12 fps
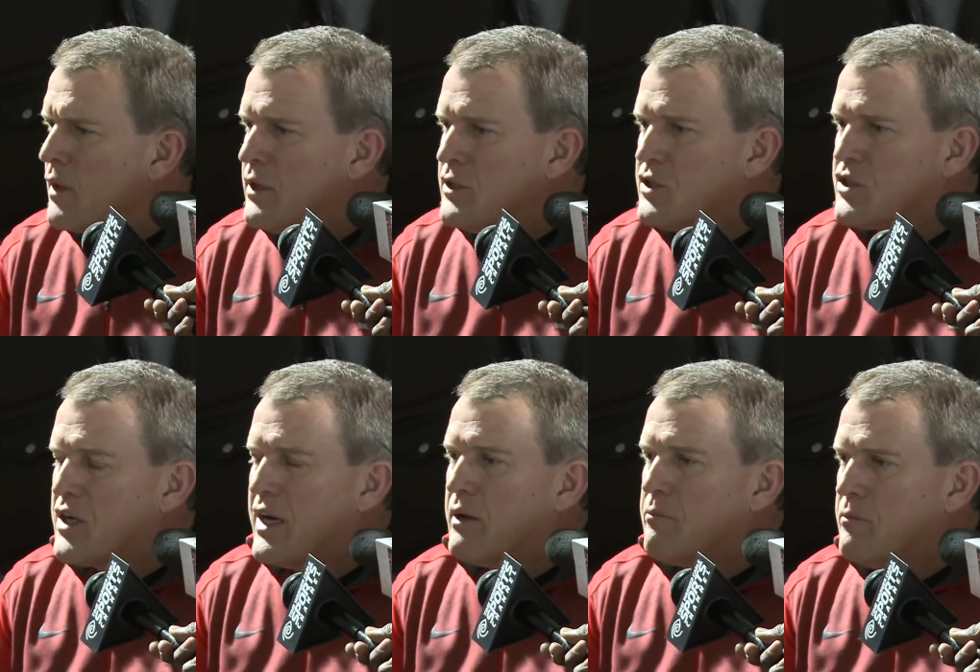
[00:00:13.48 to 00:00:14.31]
just
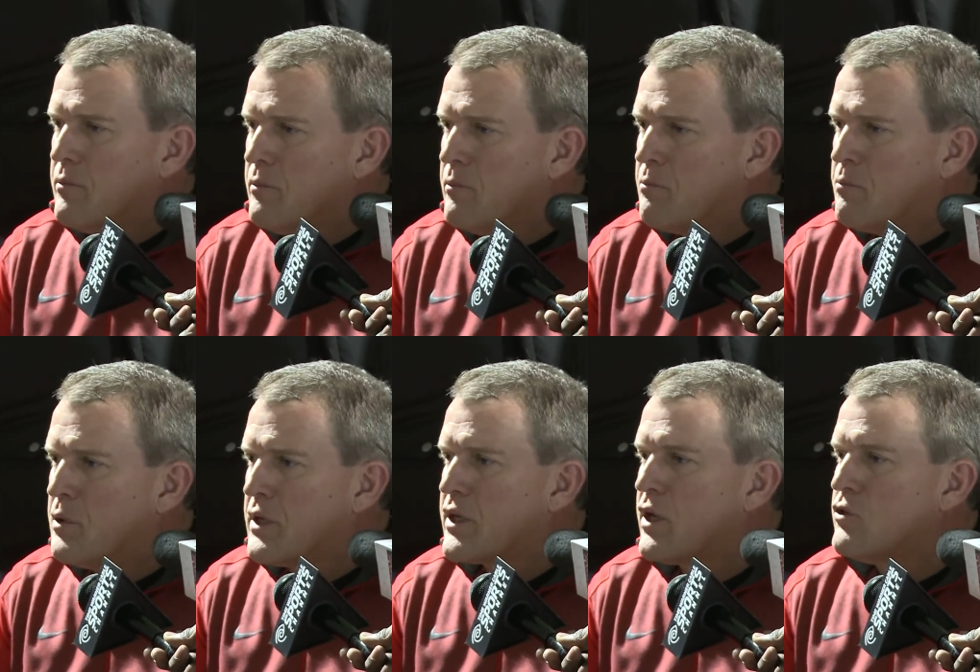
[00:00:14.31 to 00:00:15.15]
trying to
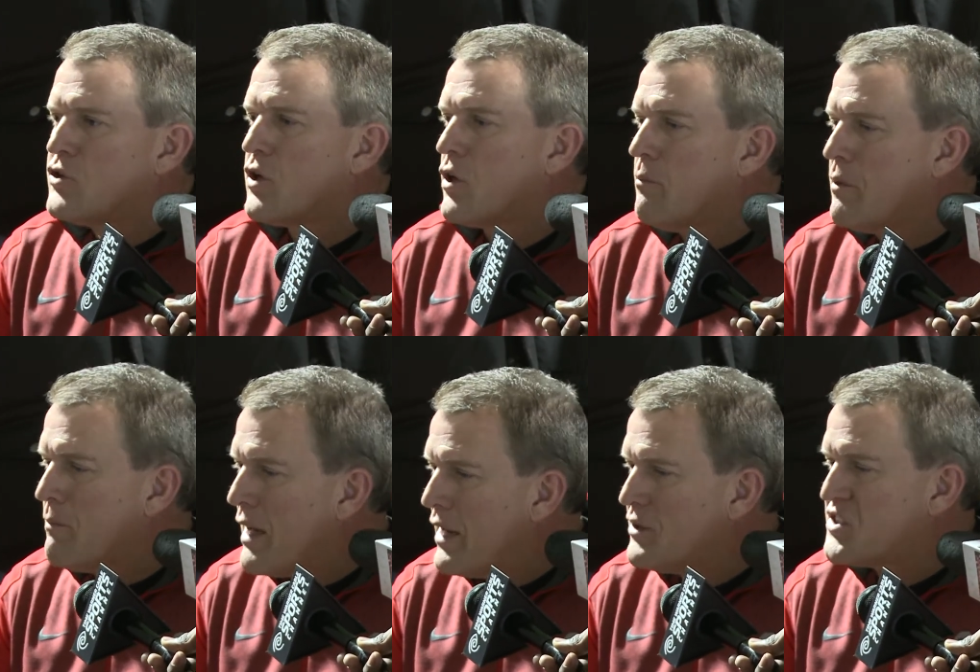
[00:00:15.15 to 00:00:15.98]
put Coach Urban
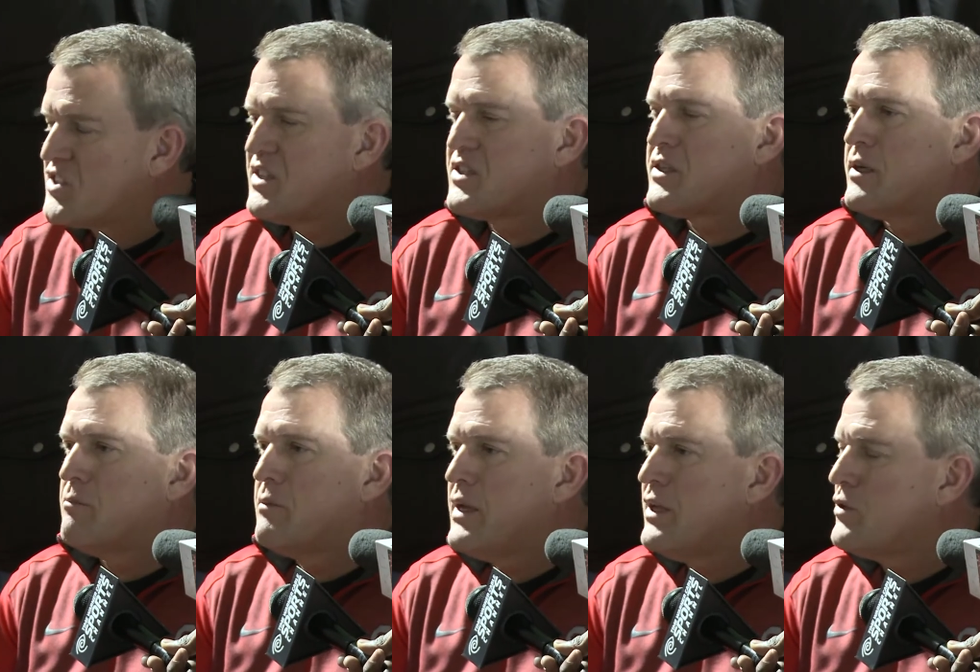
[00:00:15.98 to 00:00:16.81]
Meyer's
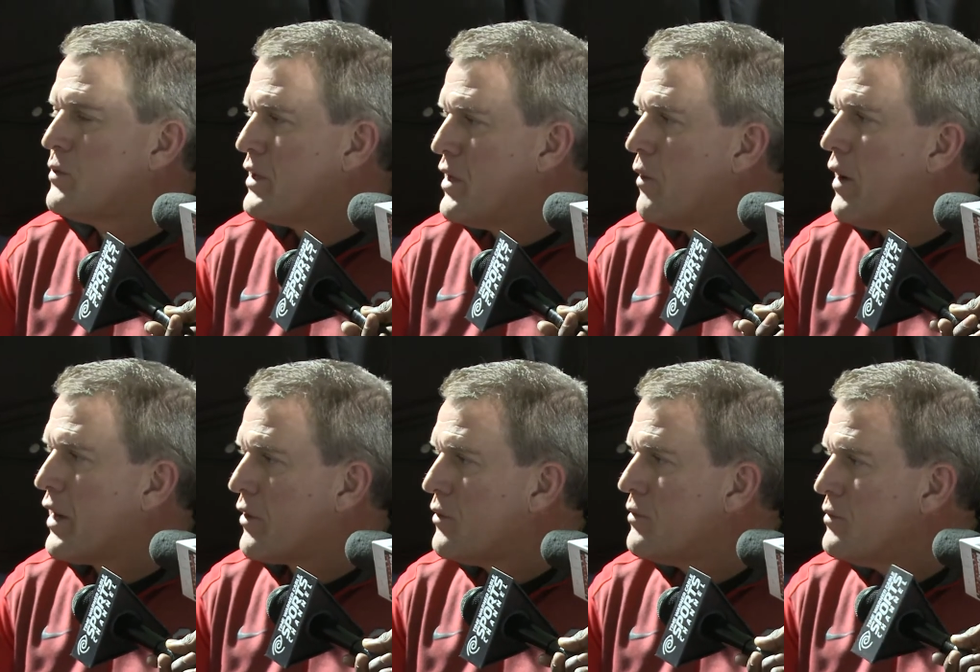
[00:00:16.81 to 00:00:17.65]
system into a no
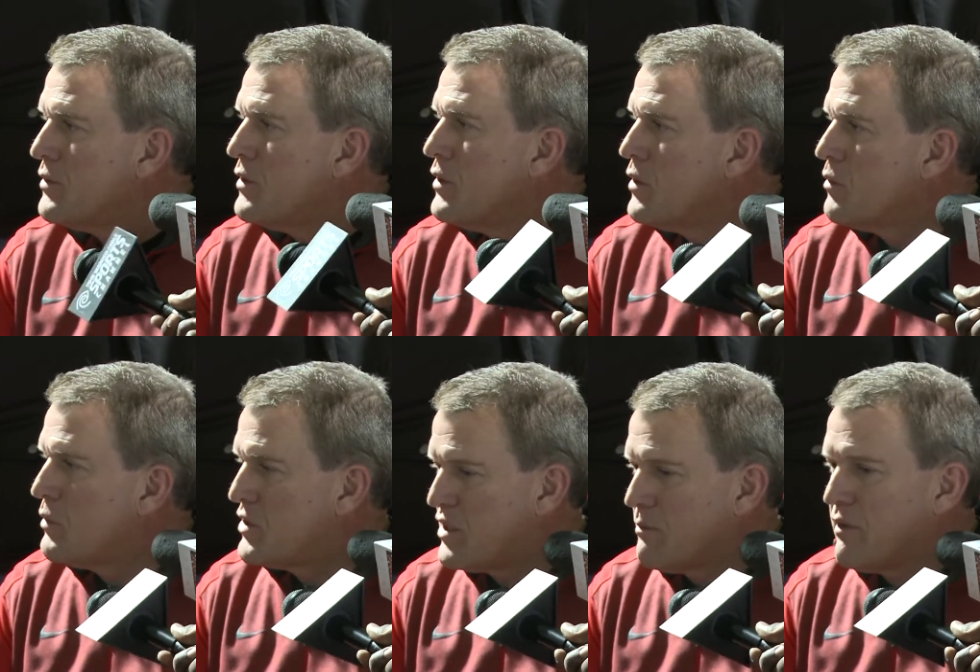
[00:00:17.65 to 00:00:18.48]
huddle,
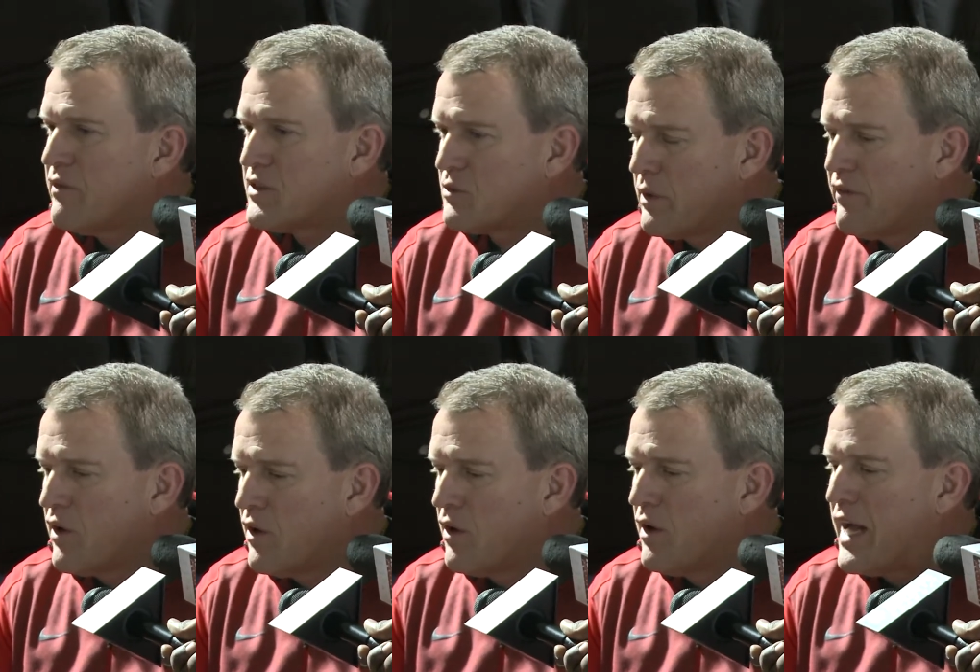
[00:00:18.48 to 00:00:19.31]
which some of us, we've
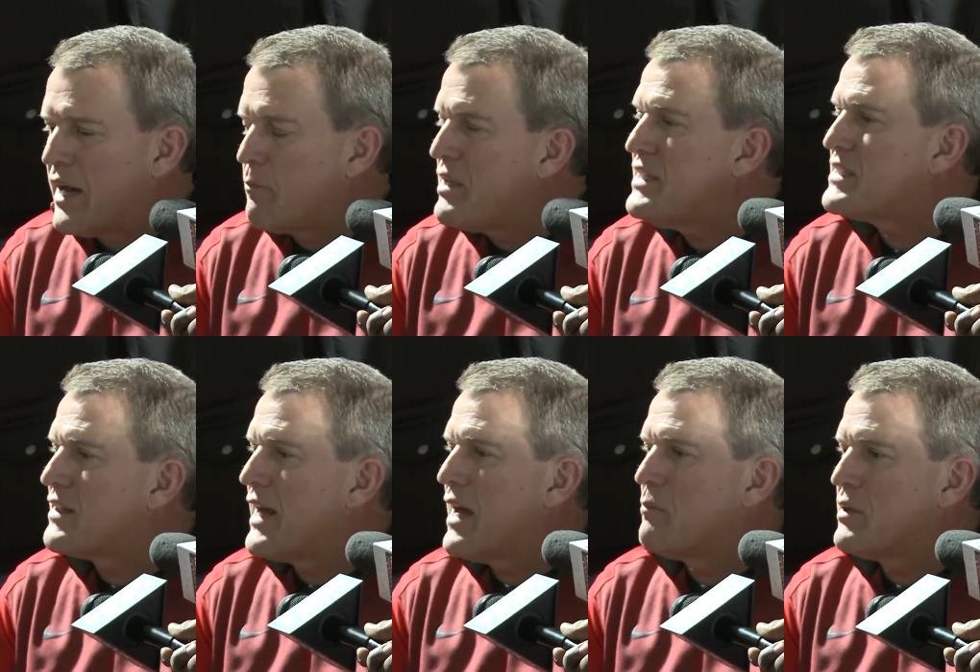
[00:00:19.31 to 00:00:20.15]
all had a piece of
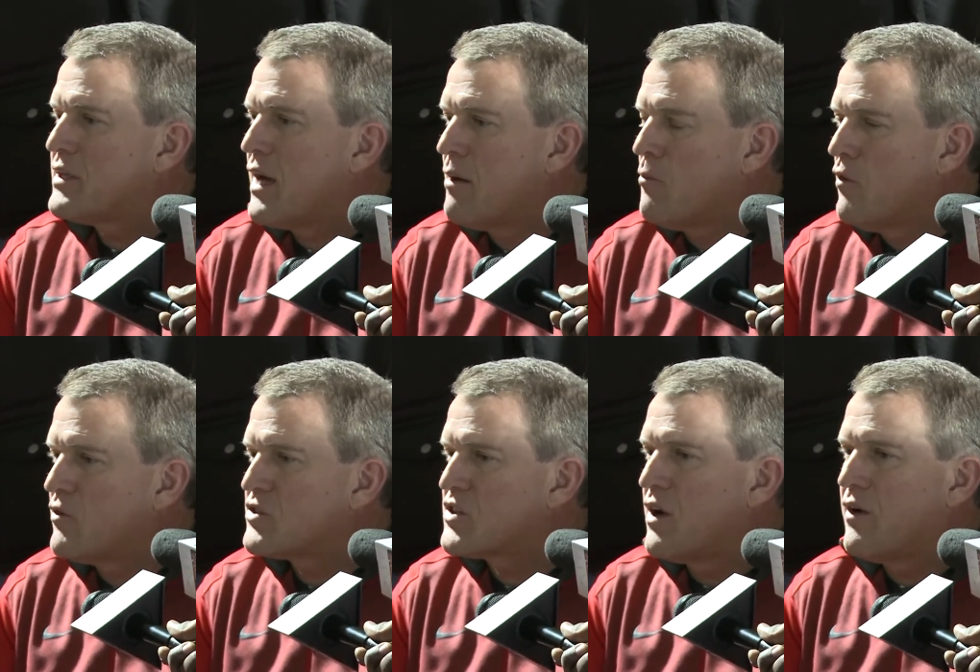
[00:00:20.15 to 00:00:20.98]
that, but Tom
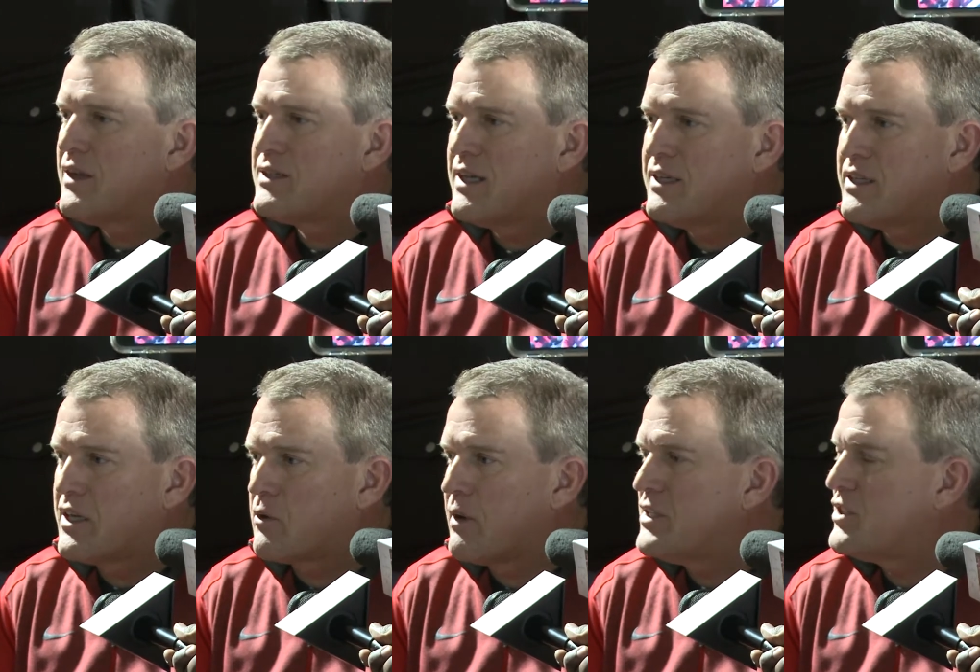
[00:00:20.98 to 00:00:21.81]
oversaw it and did a
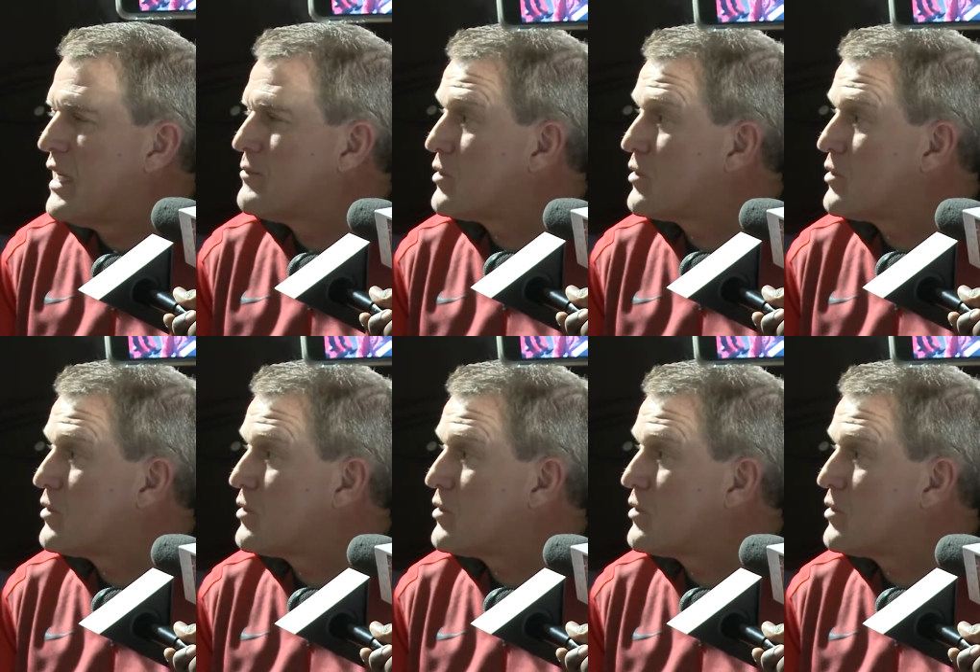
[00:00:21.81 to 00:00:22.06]
great job.